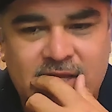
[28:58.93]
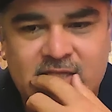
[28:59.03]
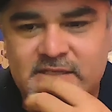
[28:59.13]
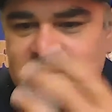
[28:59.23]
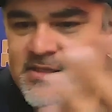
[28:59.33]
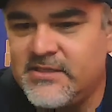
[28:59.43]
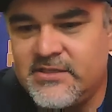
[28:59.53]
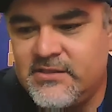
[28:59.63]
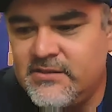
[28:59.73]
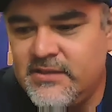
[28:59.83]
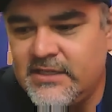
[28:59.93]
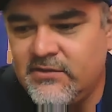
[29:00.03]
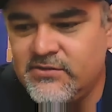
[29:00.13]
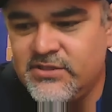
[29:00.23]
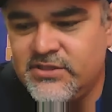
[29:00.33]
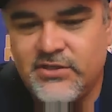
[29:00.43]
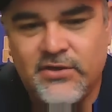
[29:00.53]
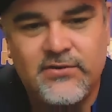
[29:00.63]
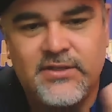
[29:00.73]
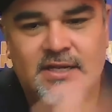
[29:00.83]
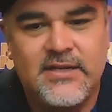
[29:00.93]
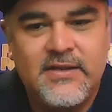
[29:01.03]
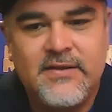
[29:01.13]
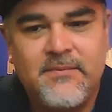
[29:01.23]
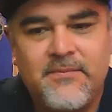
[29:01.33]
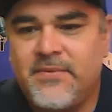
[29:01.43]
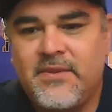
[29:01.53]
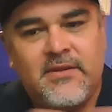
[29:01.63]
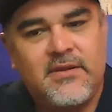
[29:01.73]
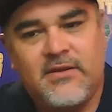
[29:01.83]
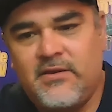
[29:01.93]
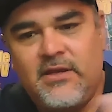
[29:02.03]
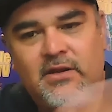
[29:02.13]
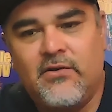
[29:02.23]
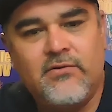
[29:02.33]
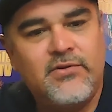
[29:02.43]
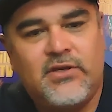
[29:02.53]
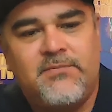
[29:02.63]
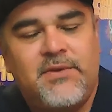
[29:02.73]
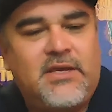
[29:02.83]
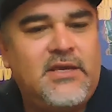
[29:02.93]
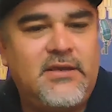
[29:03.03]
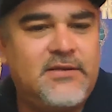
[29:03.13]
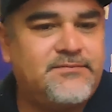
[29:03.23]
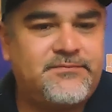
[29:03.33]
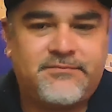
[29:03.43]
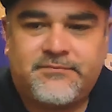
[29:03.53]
that goes to show that you can be